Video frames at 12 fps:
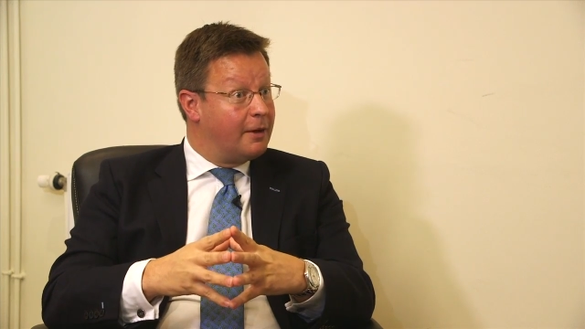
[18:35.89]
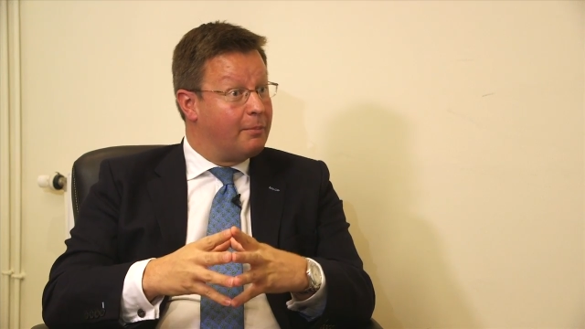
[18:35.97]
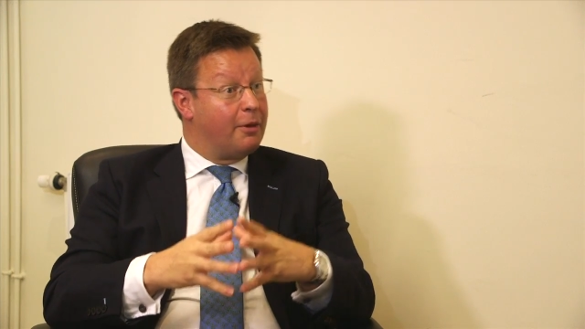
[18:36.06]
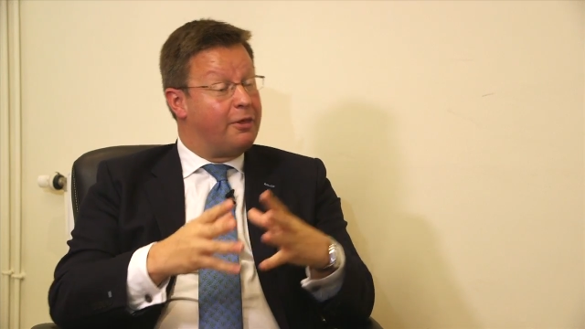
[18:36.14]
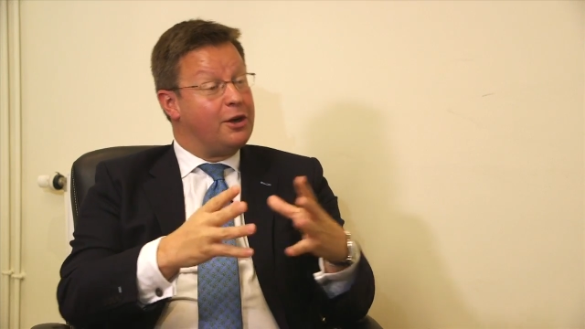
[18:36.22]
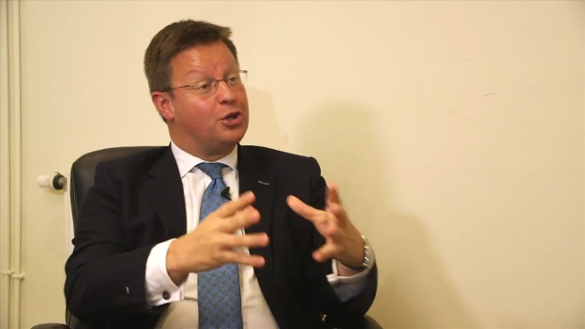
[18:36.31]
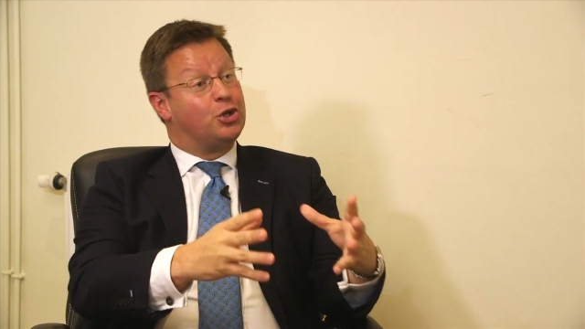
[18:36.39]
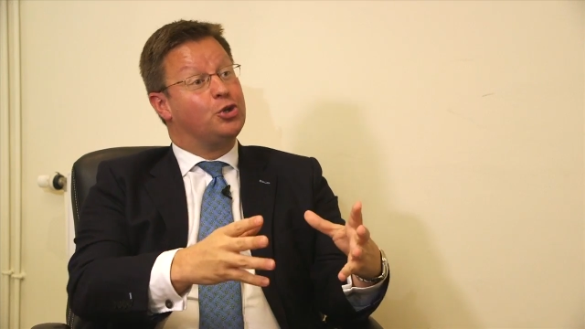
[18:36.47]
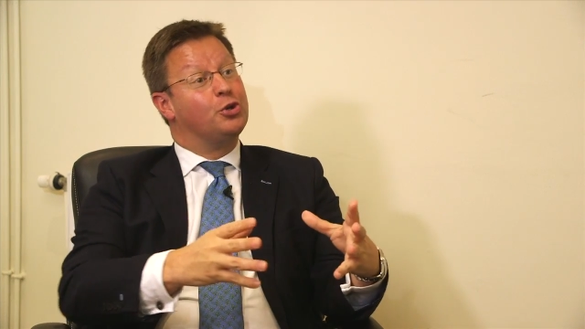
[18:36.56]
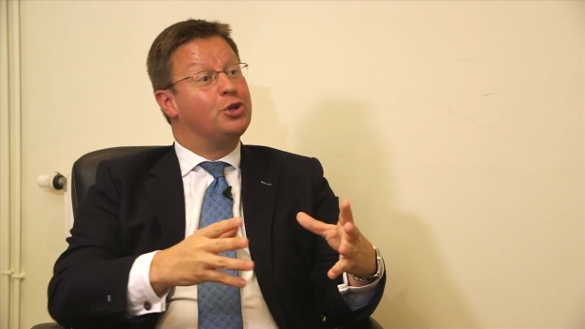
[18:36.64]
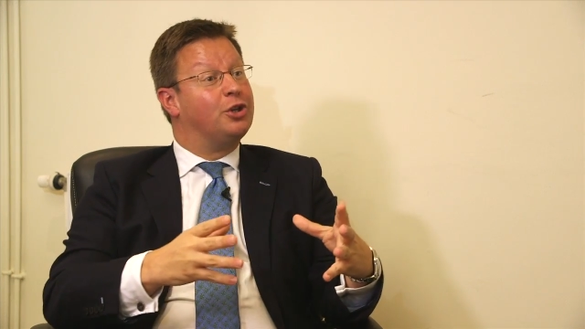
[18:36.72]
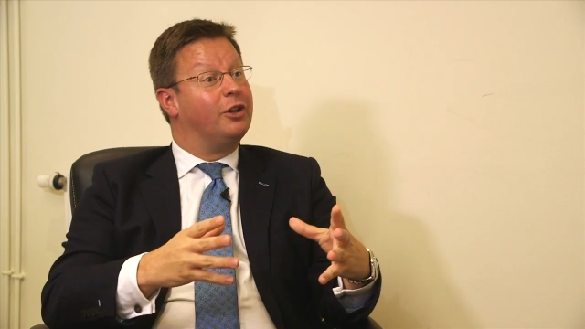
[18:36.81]
But this
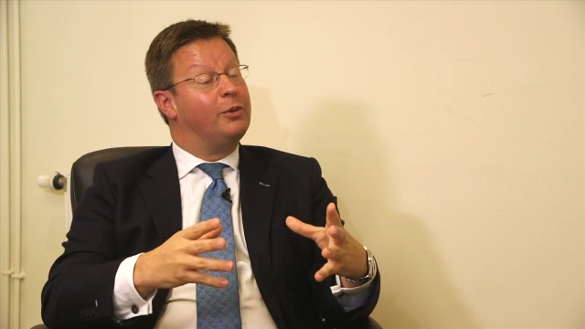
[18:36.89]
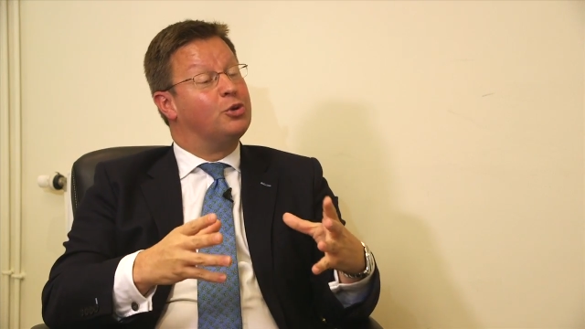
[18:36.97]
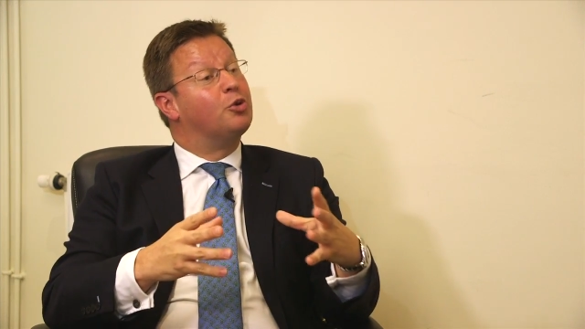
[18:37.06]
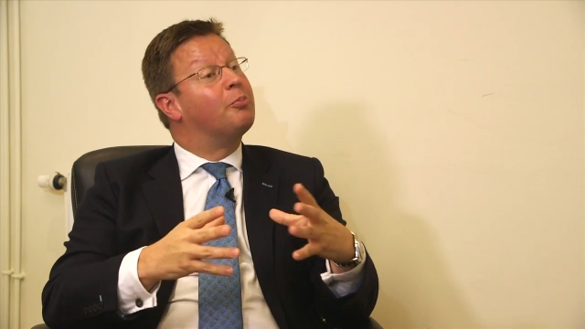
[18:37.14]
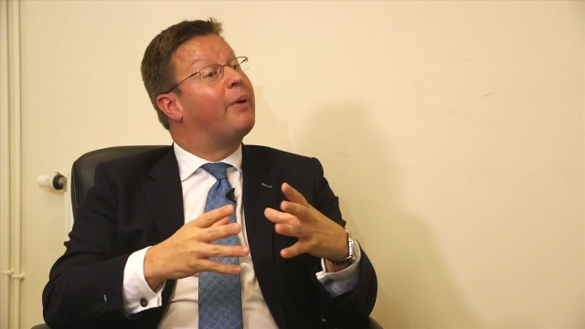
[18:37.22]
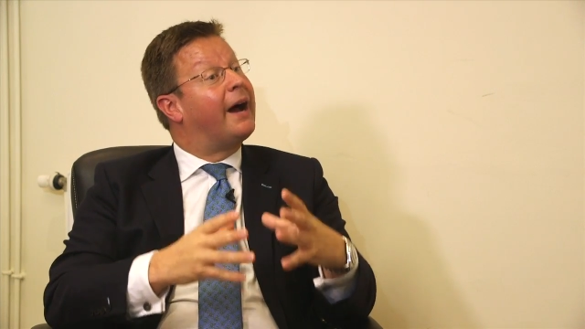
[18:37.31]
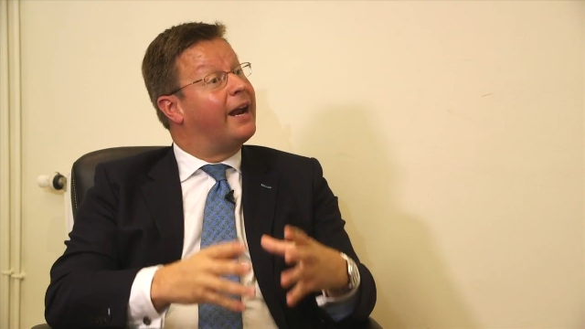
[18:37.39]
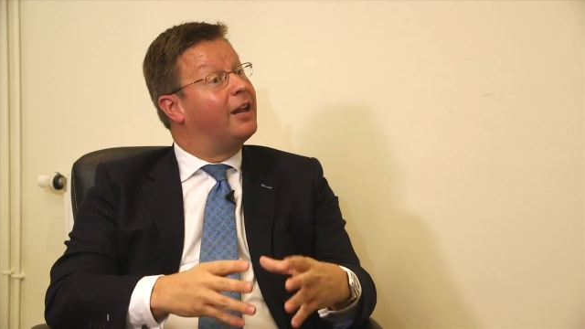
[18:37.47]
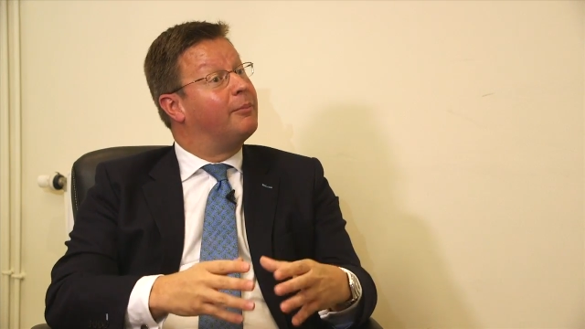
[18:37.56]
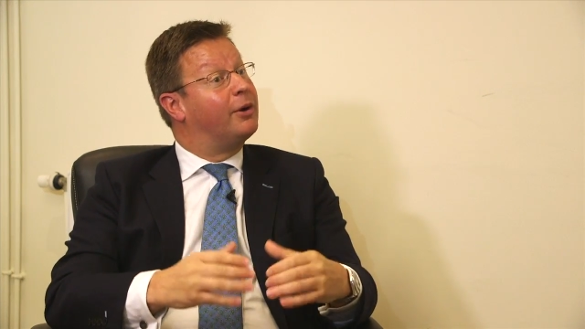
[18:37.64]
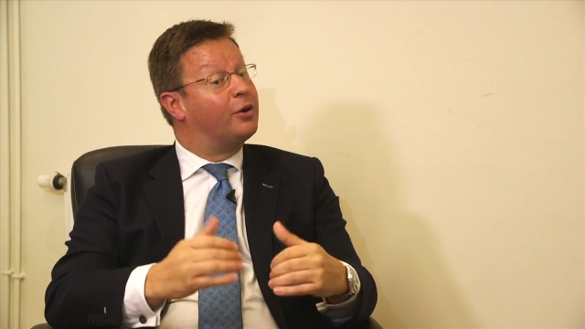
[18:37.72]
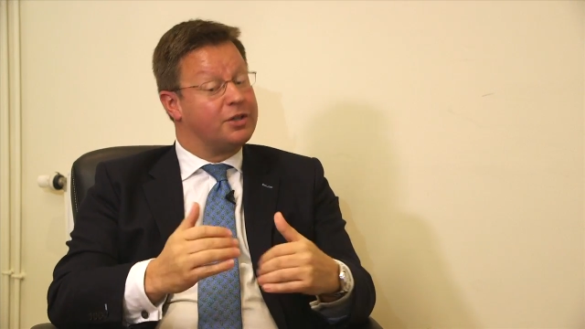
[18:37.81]
shows you that we don't
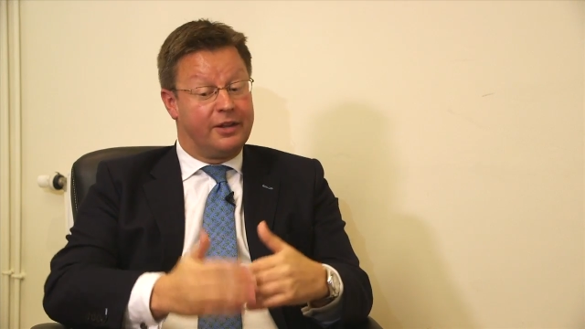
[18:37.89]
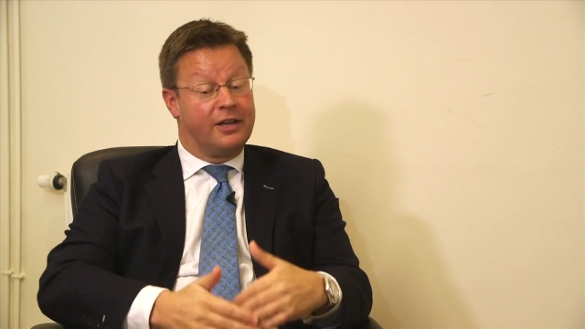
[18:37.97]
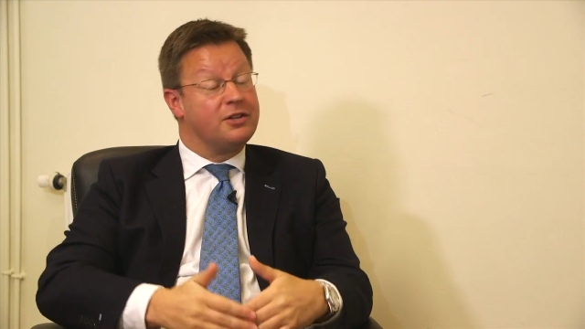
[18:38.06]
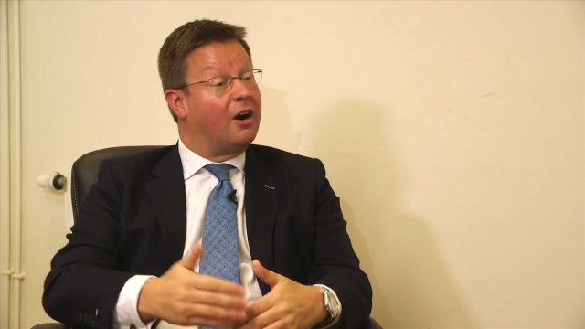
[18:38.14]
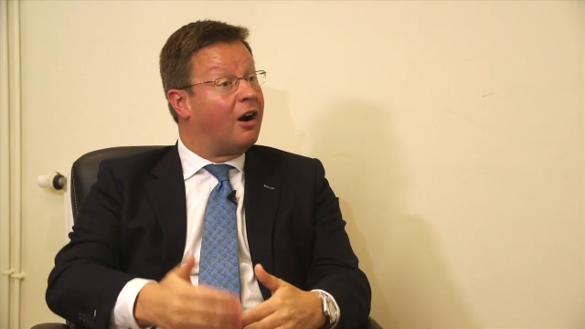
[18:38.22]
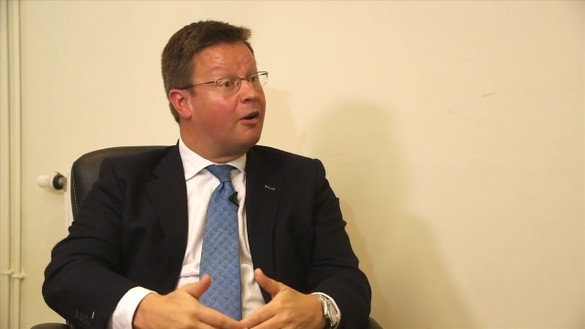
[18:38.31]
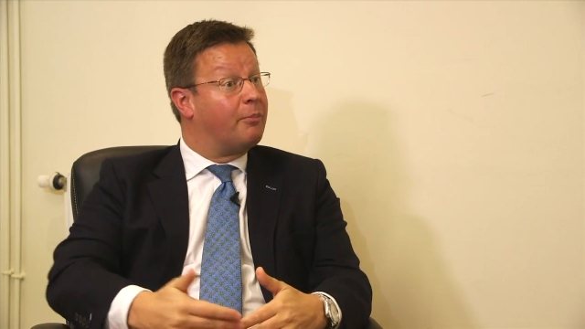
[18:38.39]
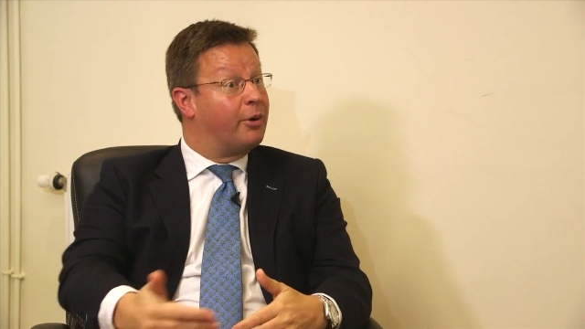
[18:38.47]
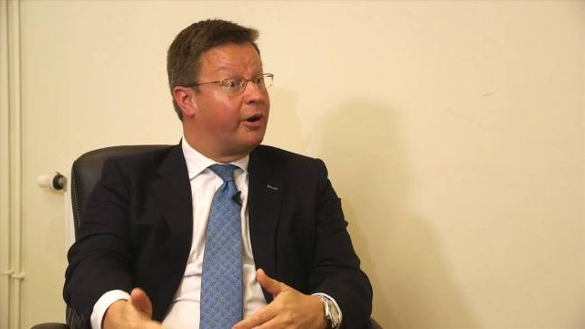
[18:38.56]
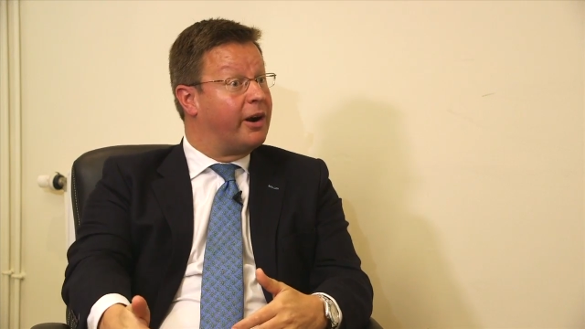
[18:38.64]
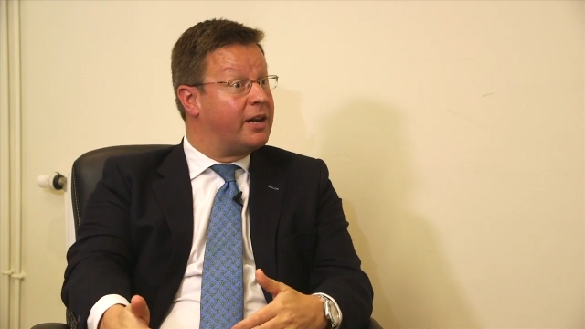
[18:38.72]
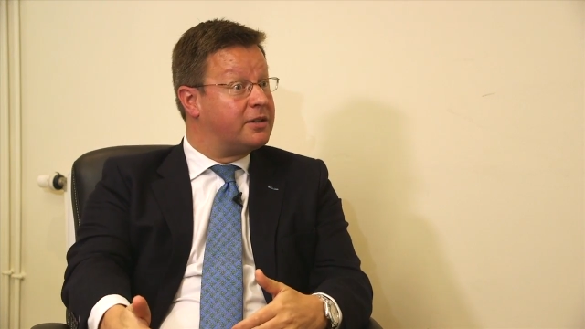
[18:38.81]
panic because things aren't
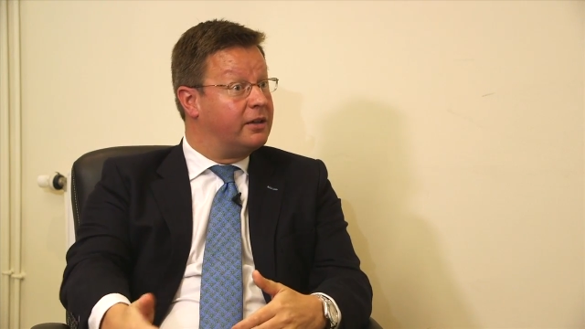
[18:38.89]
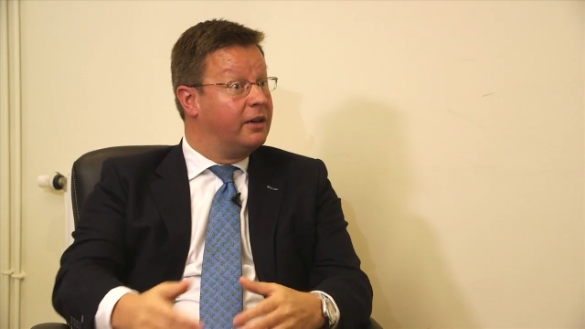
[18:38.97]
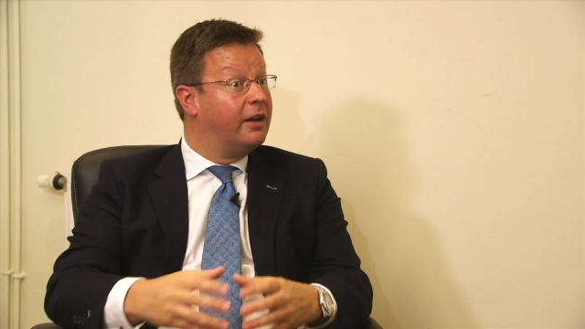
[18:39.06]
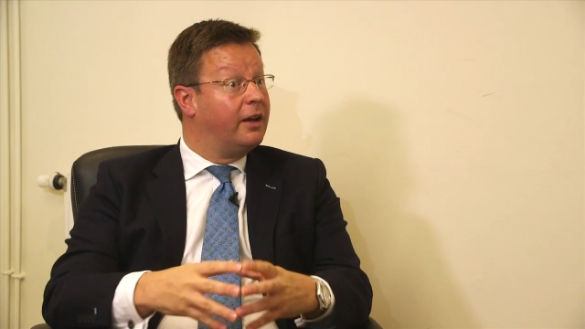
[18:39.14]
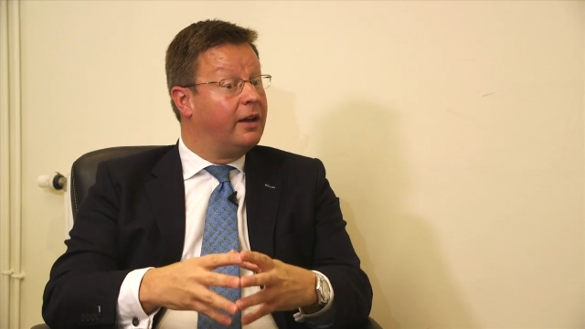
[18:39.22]
progressing